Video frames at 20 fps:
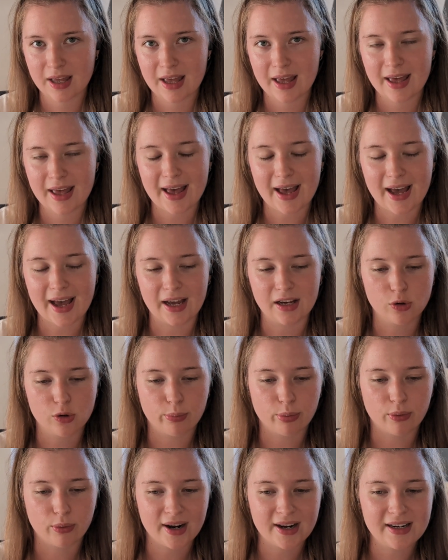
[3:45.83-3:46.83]
and your
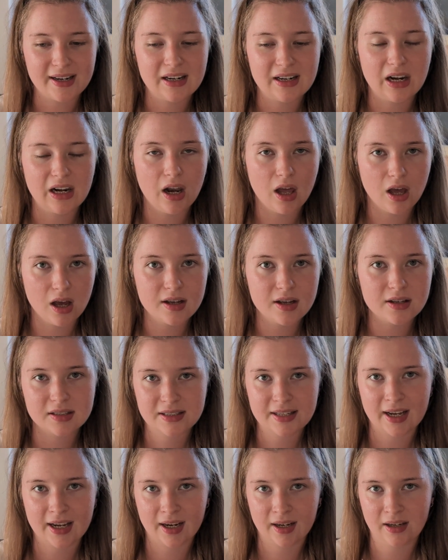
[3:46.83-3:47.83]
brain learns
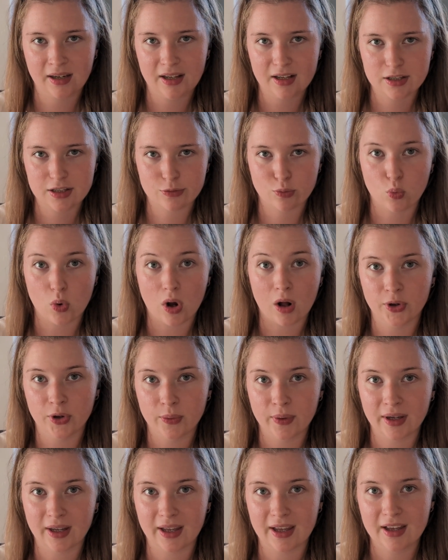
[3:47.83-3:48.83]
techniques while
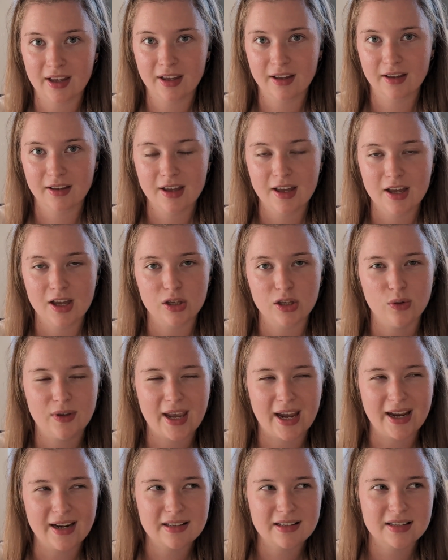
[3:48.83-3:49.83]
doing it. You
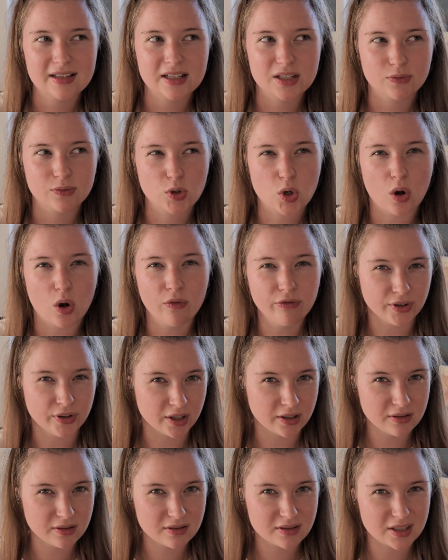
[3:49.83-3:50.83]
gain a sense of
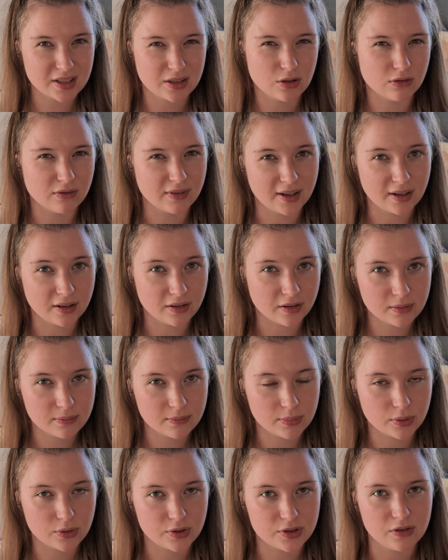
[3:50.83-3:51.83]
confidence in your rendering
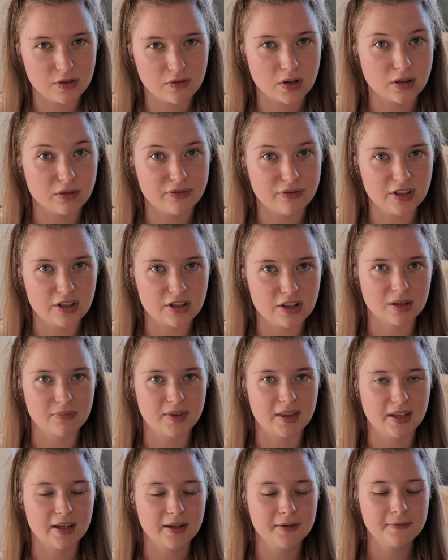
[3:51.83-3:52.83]
because you couldn't finish
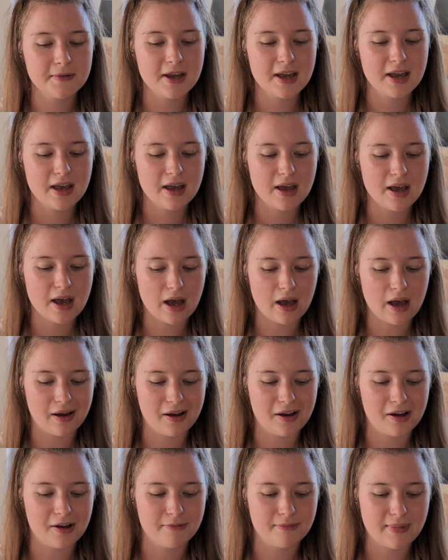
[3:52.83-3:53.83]
something,
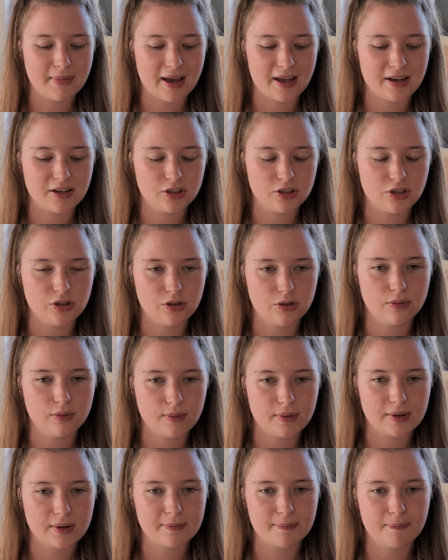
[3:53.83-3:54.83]
and you
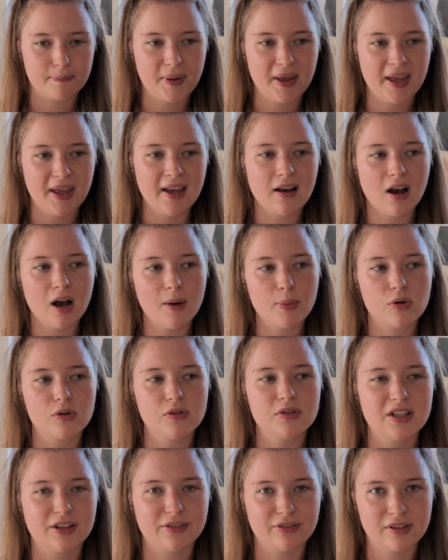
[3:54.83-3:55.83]
pick up on
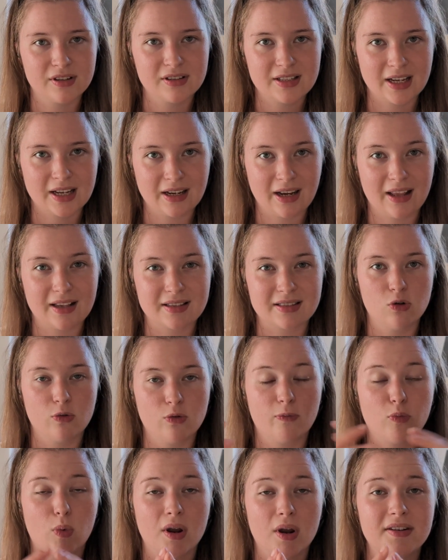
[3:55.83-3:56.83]
different techniques that you'll
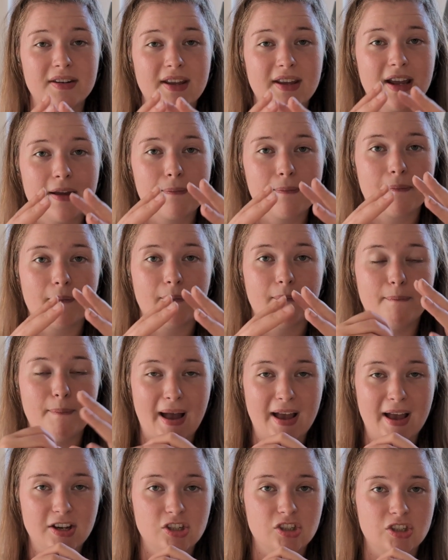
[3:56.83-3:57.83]
one day
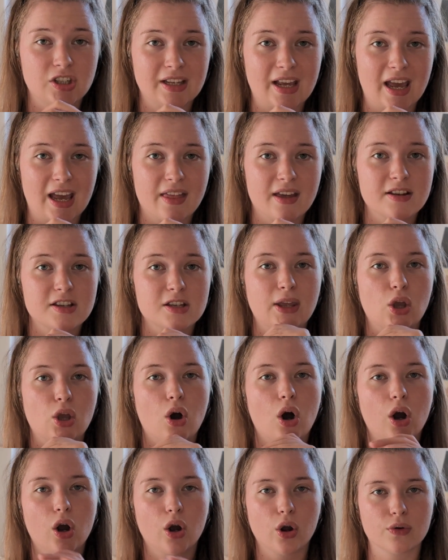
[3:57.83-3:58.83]
mash together to make your
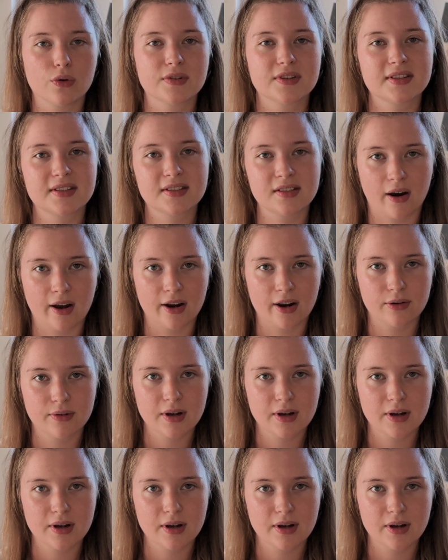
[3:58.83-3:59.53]
own style.